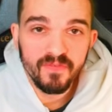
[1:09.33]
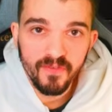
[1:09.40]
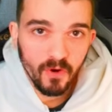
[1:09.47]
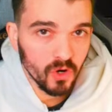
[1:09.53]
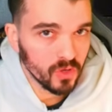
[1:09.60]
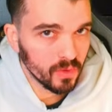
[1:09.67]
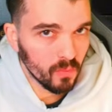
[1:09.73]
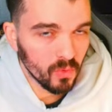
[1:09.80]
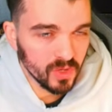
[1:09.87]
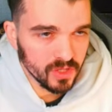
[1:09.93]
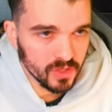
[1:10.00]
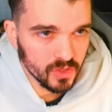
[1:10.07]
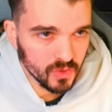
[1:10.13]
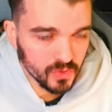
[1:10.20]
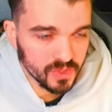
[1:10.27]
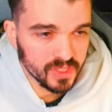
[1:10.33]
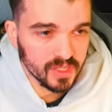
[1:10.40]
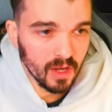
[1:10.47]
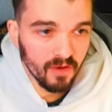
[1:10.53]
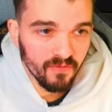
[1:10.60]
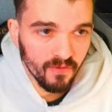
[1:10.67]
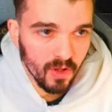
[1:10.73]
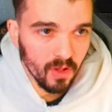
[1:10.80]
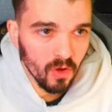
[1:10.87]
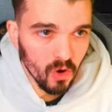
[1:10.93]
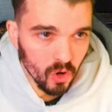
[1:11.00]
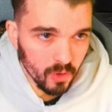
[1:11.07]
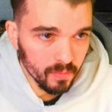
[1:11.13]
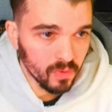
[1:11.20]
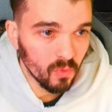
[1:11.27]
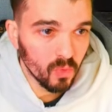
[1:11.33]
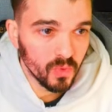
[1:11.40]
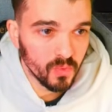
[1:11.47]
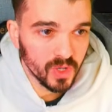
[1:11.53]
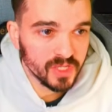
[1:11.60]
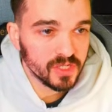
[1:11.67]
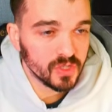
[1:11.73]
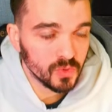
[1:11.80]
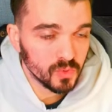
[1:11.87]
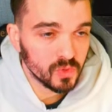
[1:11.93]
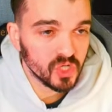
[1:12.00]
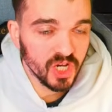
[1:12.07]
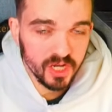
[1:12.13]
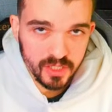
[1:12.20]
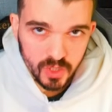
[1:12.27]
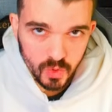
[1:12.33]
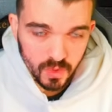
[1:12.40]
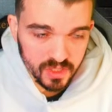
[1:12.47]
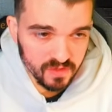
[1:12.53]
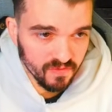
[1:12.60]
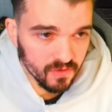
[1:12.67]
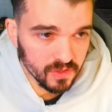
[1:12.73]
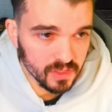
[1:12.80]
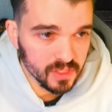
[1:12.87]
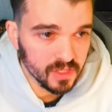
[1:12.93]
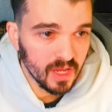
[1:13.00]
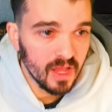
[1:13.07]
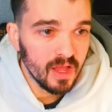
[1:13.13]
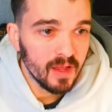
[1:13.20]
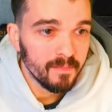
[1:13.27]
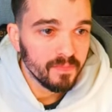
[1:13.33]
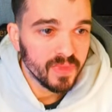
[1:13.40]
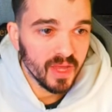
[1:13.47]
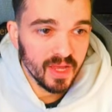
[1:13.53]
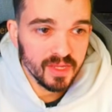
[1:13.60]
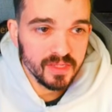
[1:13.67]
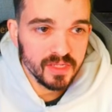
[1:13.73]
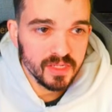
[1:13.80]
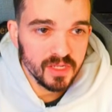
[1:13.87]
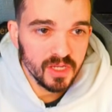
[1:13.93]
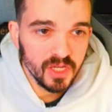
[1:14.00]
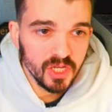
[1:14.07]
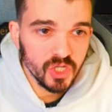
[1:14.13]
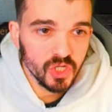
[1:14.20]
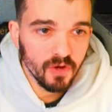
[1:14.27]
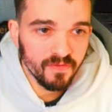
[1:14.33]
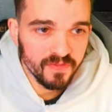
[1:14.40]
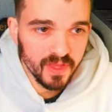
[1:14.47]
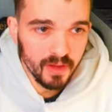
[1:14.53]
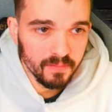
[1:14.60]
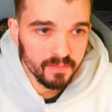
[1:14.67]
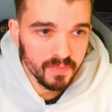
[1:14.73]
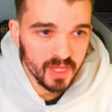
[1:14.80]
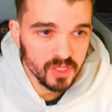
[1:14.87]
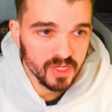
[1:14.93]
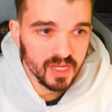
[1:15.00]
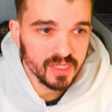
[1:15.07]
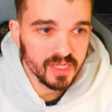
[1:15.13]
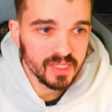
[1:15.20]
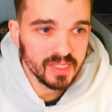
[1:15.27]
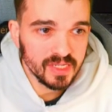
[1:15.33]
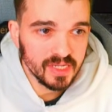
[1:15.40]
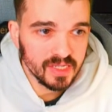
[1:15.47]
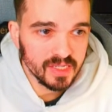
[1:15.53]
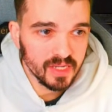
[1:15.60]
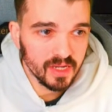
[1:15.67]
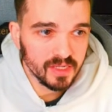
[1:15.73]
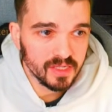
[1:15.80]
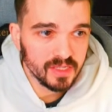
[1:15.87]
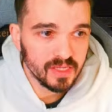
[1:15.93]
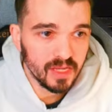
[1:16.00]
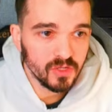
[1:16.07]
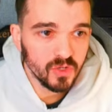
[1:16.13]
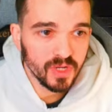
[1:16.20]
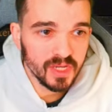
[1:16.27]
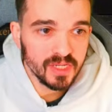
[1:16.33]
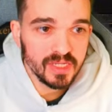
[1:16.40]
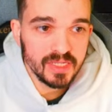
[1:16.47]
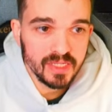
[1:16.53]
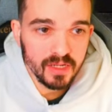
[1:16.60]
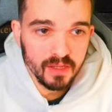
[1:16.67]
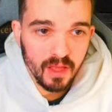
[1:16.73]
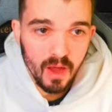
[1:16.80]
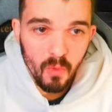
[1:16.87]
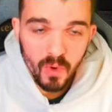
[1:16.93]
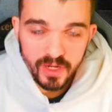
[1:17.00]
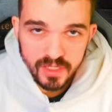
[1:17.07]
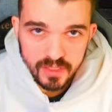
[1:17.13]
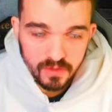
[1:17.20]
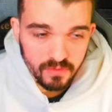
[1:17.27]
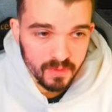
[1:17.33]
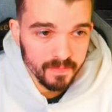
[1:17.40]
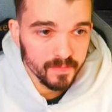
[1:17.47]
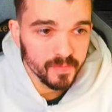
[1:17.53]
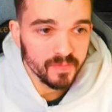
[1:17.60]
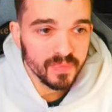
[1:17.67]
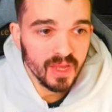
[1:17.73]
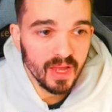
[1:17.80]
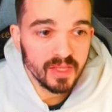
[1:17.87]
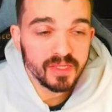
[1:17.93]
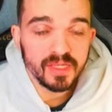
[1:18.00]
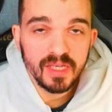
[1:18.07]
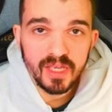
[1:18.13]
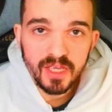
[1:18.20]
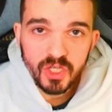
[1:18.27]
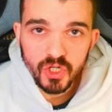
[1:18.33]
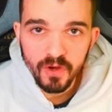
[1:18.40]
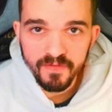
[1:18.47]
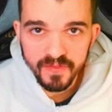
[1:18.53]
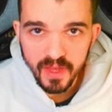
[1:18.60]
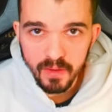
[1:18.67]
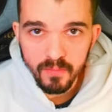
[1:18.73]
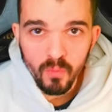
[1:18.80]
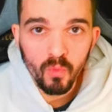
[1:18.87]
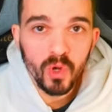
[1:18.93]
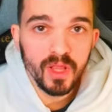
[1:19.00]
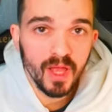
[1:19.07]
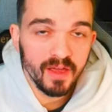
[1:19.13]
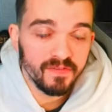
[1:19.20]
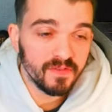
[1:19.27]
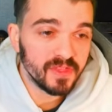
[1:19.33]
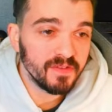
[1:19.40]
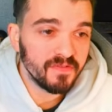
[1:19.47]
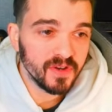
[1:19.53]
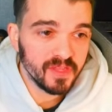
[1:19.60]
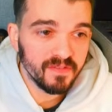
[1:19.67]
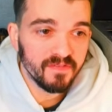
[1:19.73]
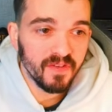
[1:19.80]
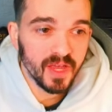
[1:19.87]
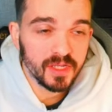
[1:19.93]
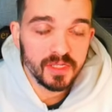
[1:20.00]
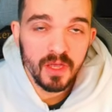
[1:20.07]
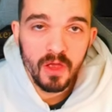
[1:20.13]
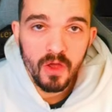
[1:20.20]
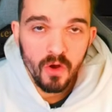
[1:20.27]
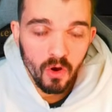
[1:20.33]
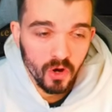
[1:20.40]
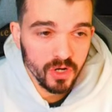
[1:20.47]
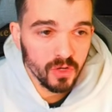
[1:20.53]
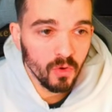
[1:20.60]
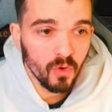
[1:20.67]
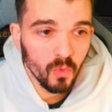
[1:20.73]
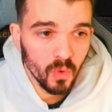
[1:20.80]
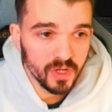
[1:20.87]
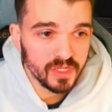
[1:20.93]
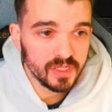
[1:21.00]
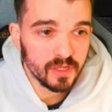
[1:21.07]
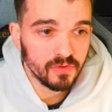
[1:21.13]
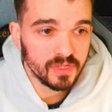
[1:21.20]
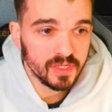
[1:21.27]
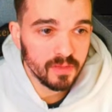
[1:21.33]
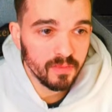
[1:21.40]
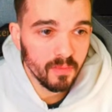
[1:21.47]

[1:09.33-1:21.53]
Before we use a Vol Orb, we want to check these ones first. And each of them, as you guys can see, it says that you can instill a waystone. And each of them will have a different effect on your waystones.